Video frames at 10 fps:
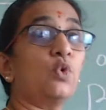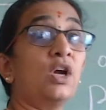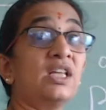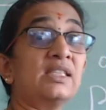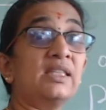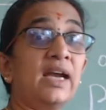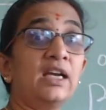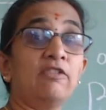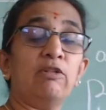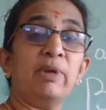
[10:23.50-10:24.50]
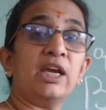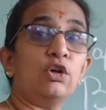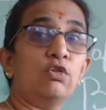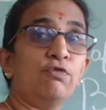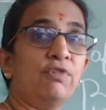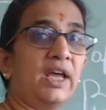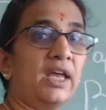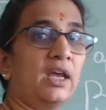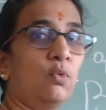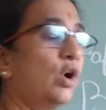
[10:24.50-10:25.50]
what is that if you make it to
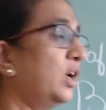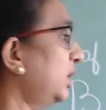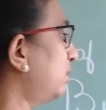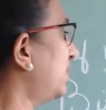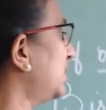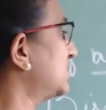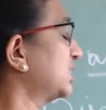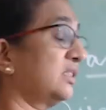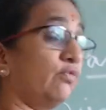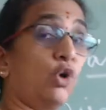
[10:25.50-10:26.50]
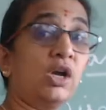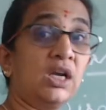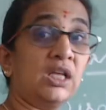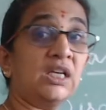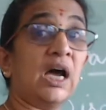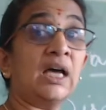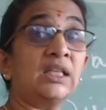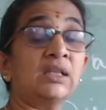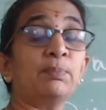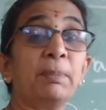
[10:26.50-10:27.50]
fly? What it makes, what
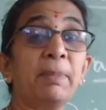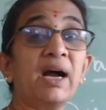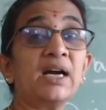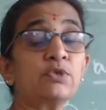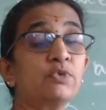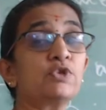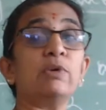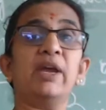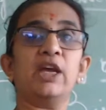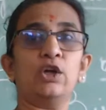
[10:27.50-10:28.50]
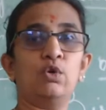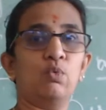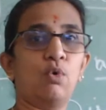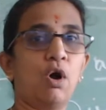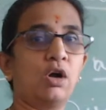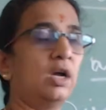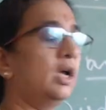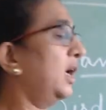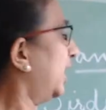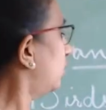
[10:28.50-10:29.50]
are the parts which you make it to
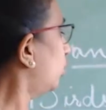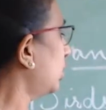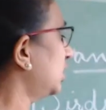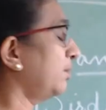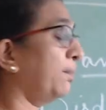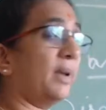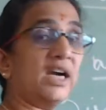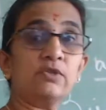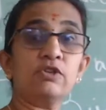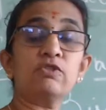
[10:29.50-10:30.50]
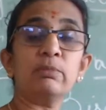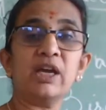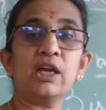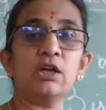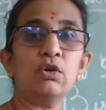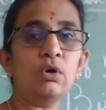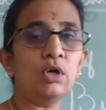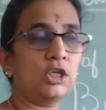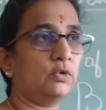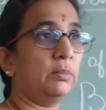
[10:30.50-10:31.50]
walk? And what are the parts which you make it
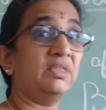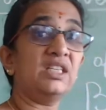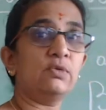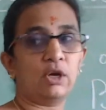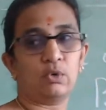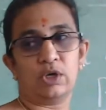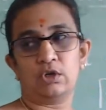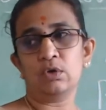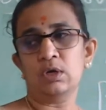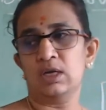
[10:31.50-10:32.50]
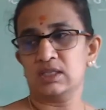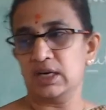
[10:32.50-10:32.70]
to swim? This we are going to